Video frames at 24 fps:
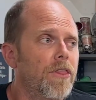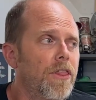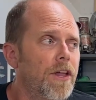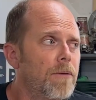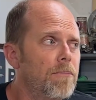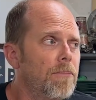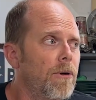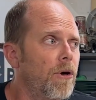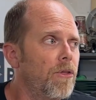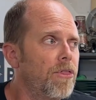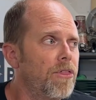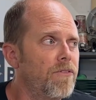They're
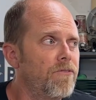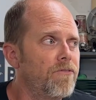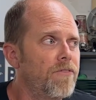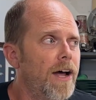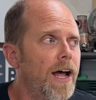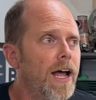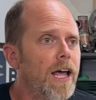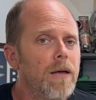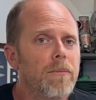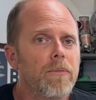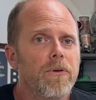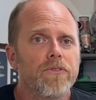both
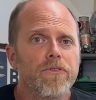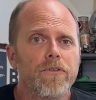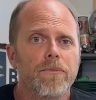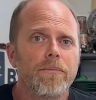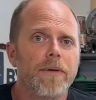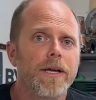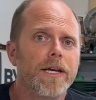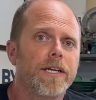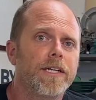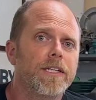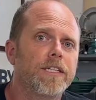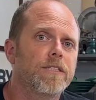invaluable for
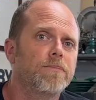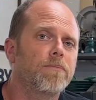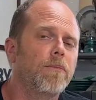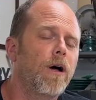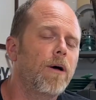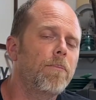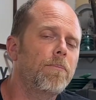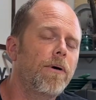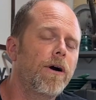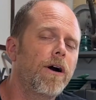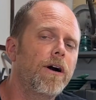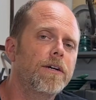making
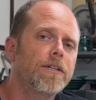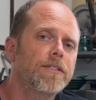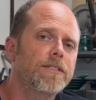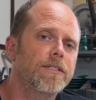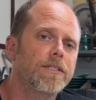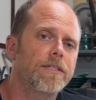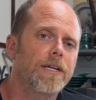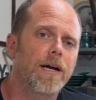small parts.